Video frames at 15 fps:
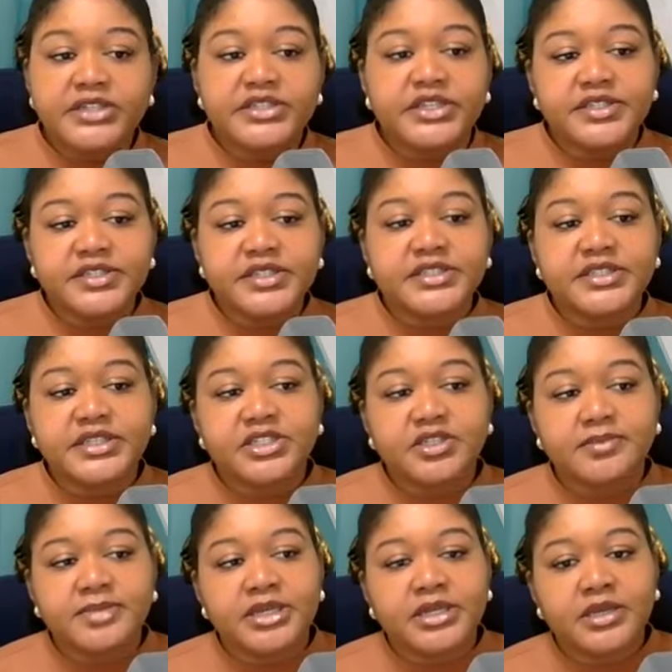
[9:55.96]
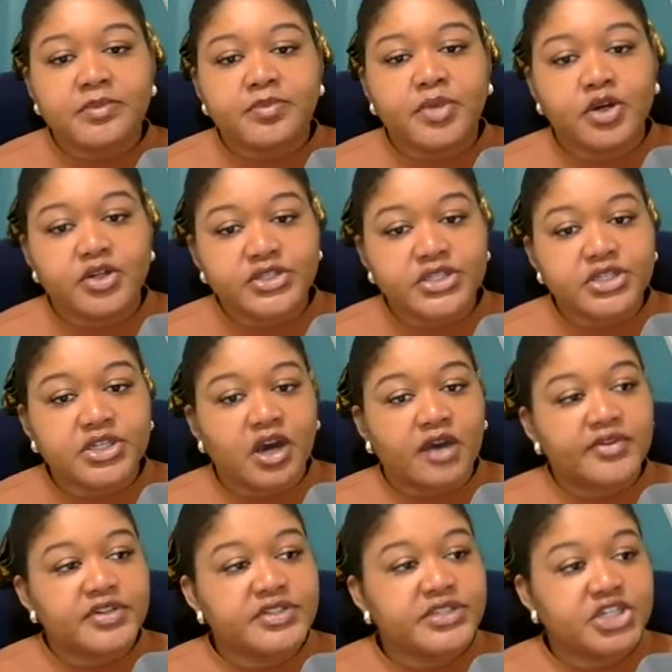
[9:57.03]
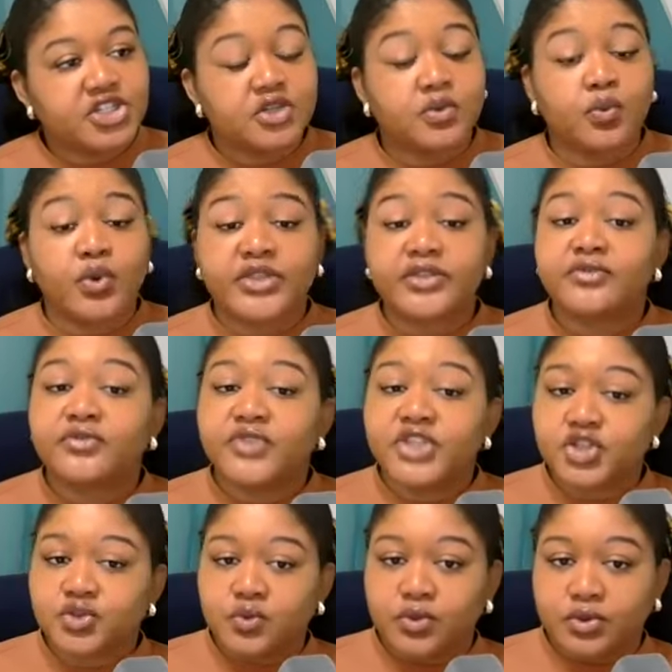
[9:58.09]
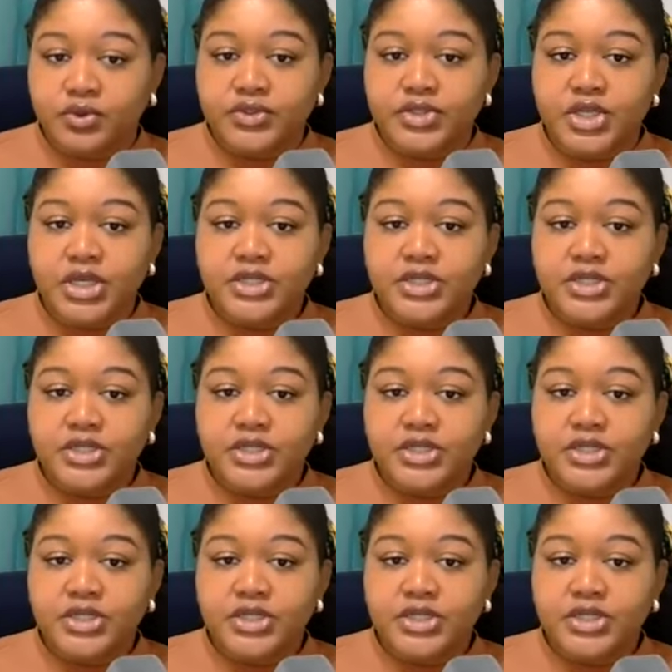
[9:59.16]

Does this need to be an in-person conversation with visuals